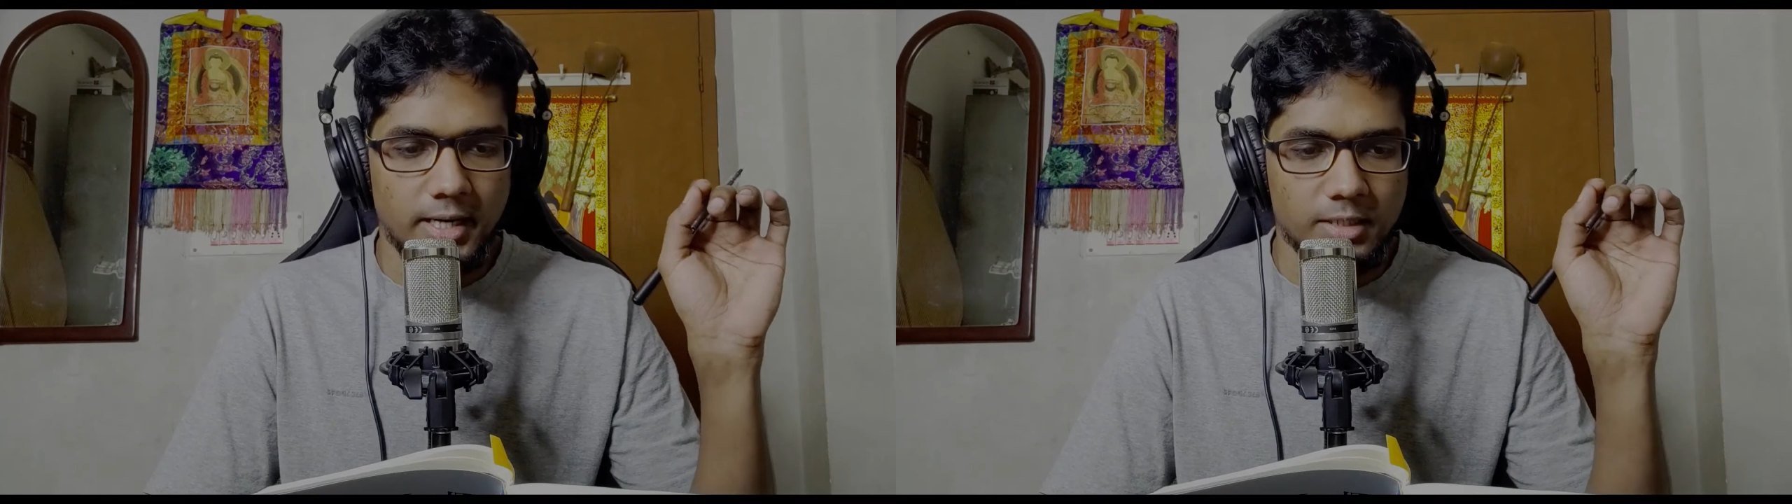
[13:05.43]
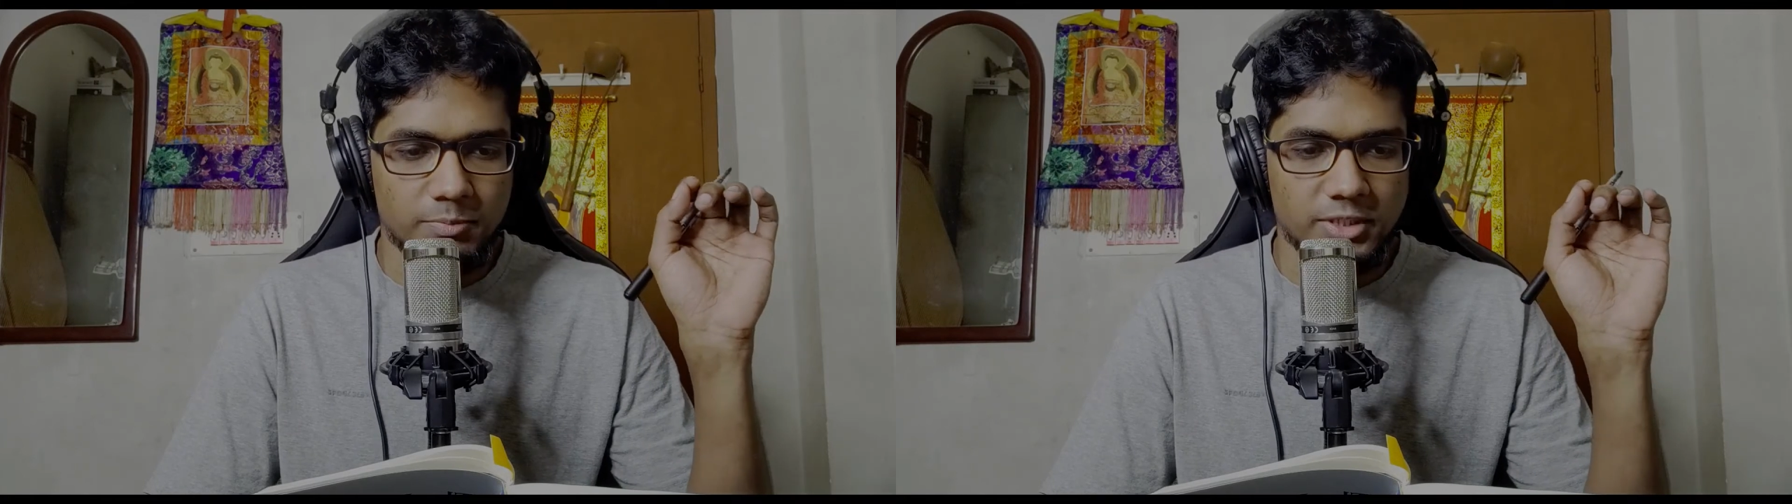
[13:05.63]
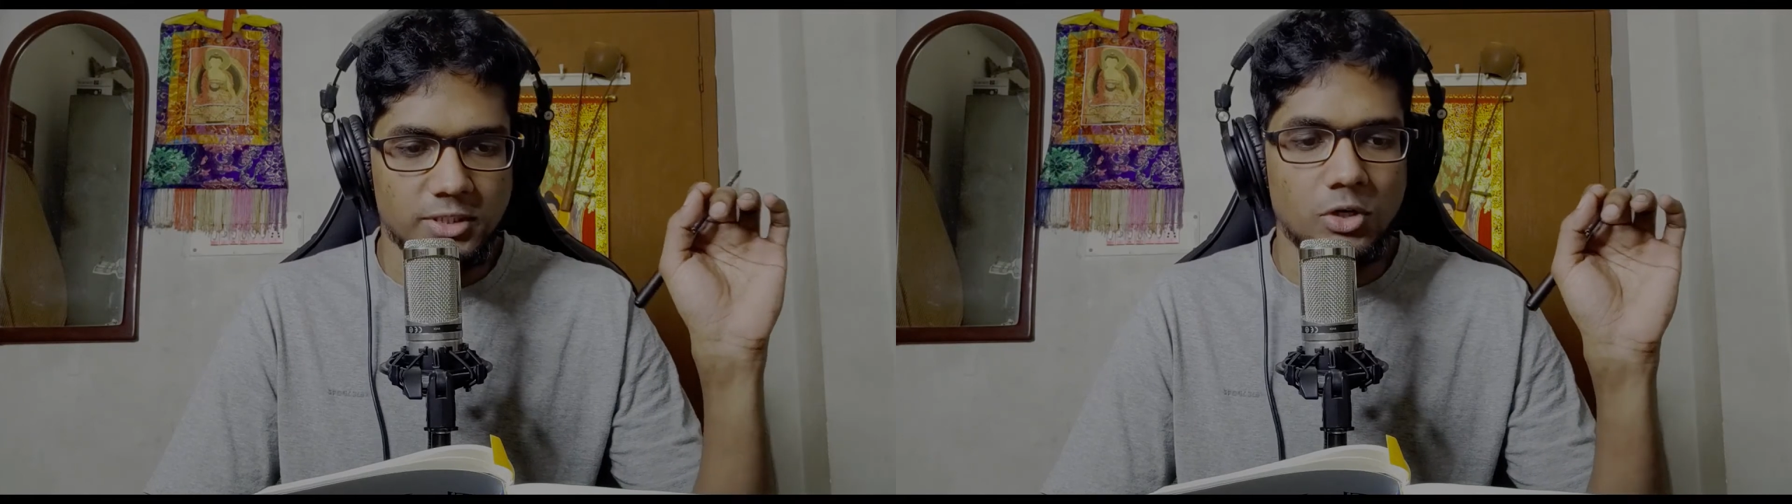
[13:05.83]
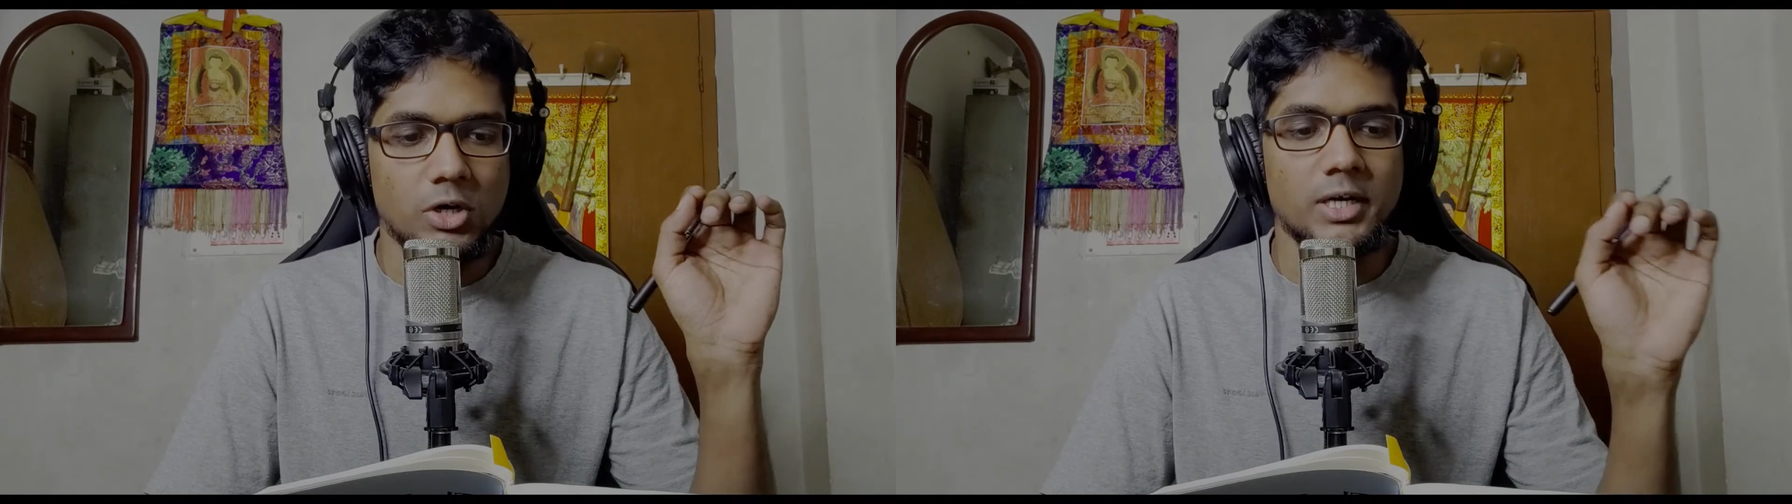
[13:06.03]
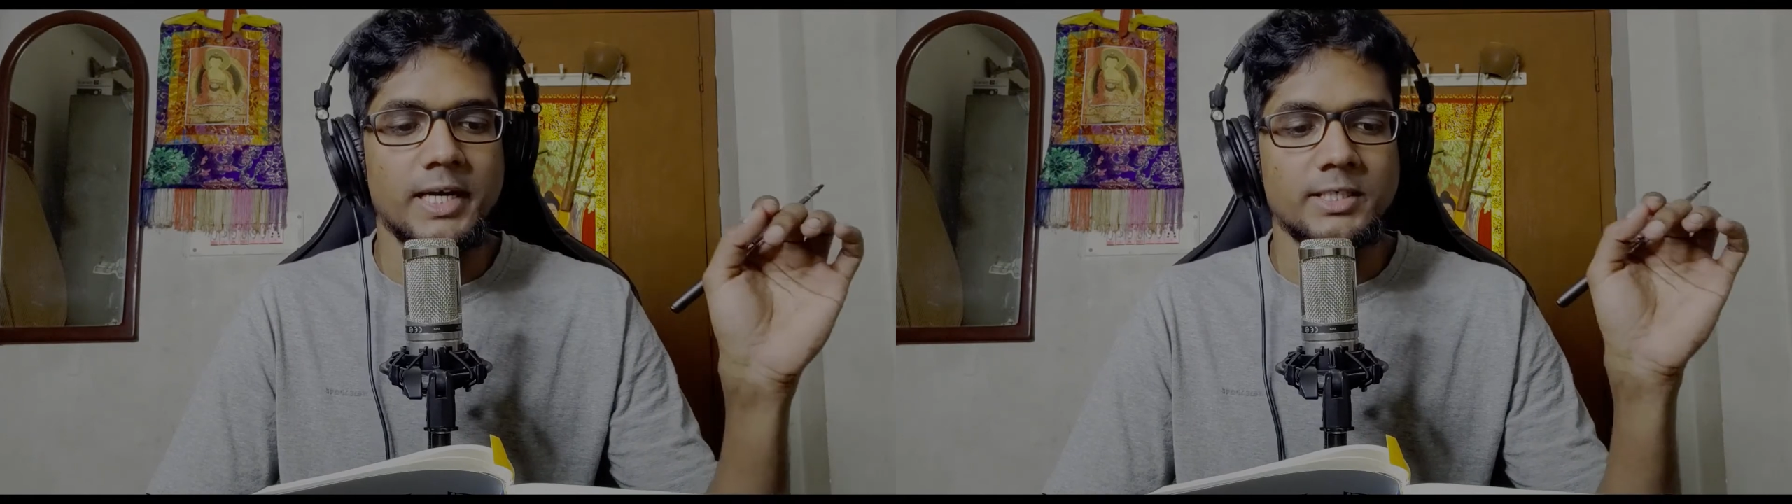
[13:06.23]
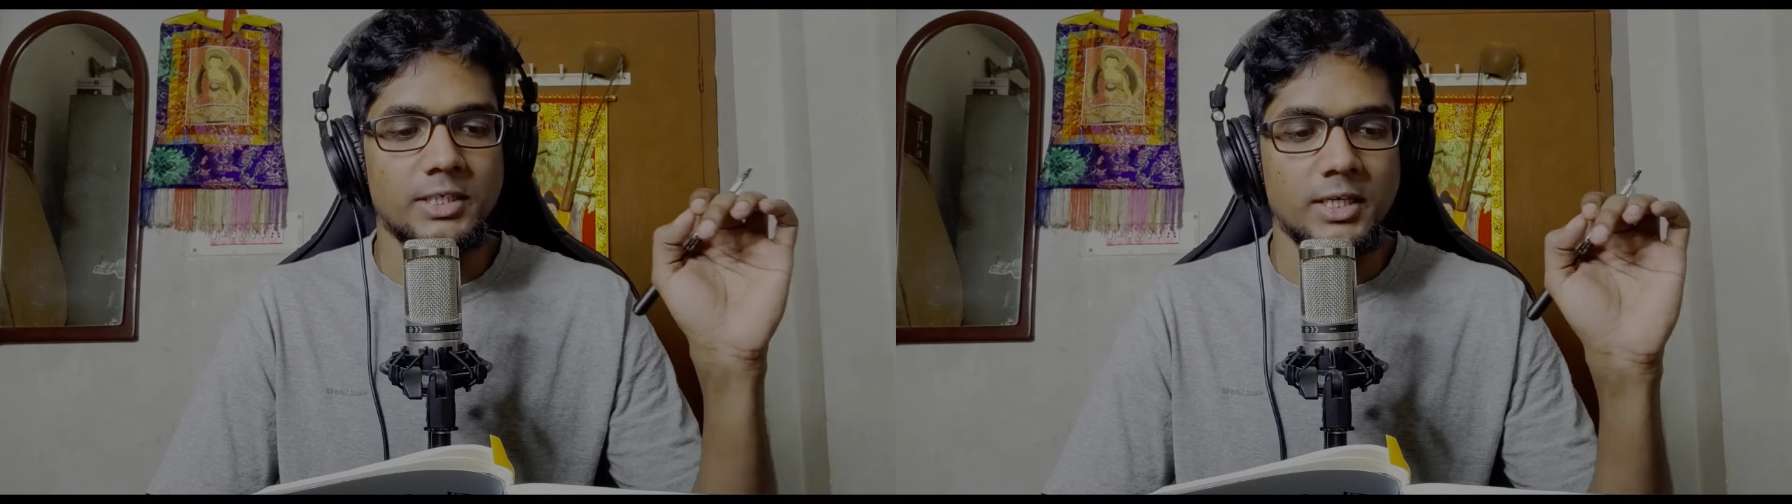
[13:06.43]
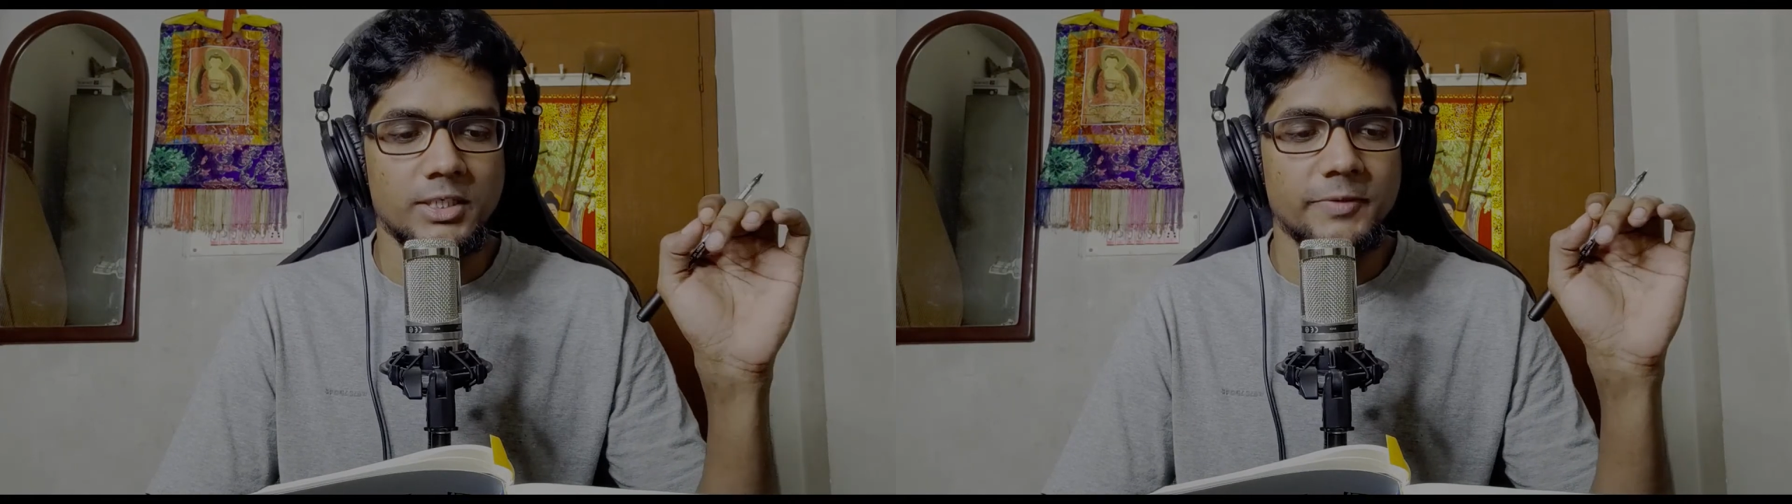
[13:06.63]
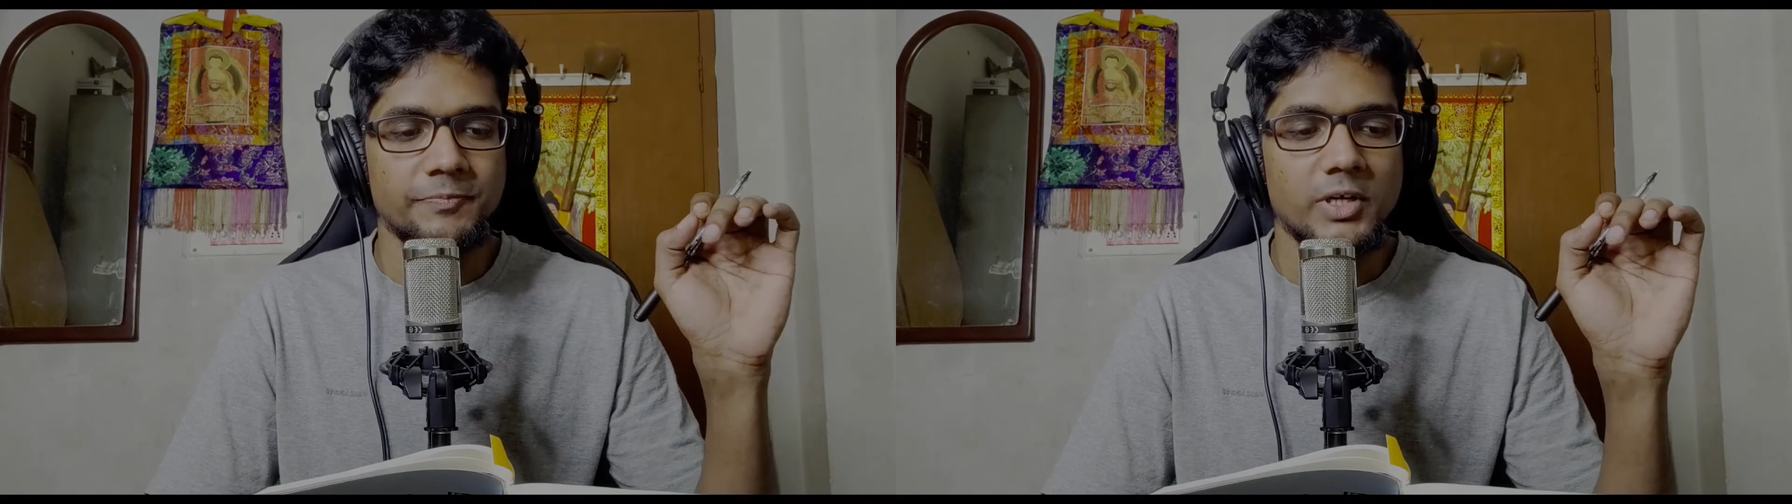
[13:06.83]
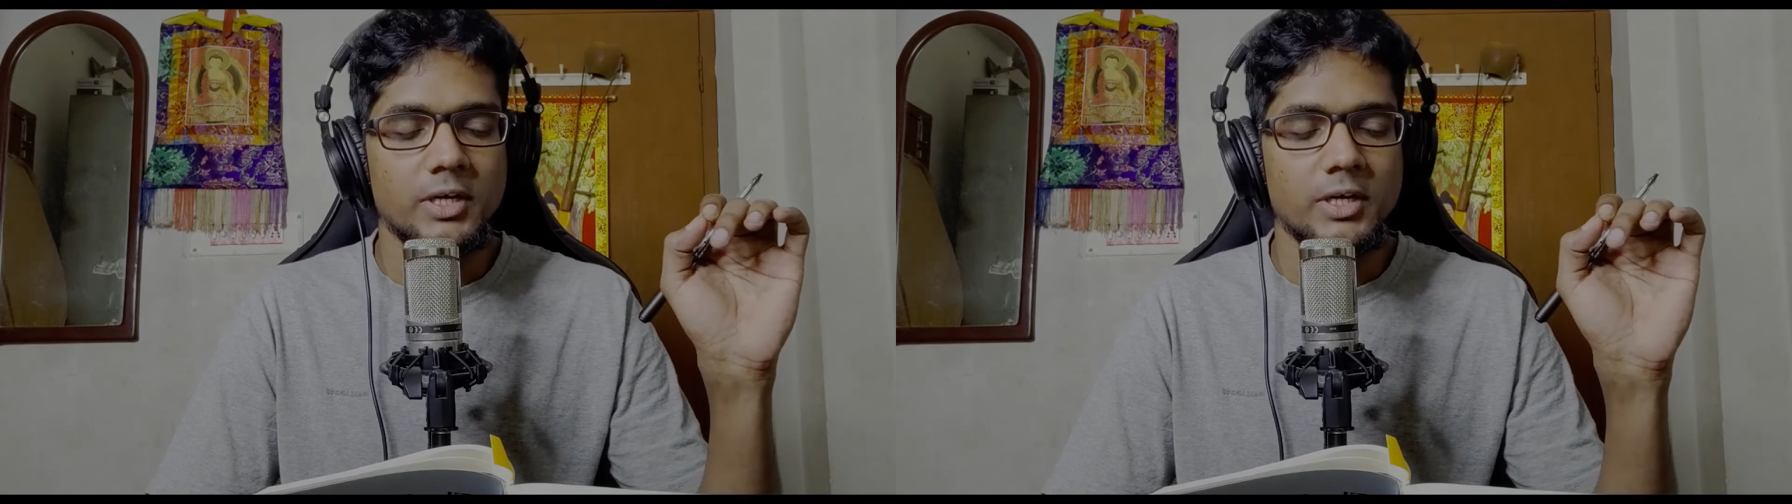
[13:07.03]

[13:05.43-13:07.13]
at present organized in us,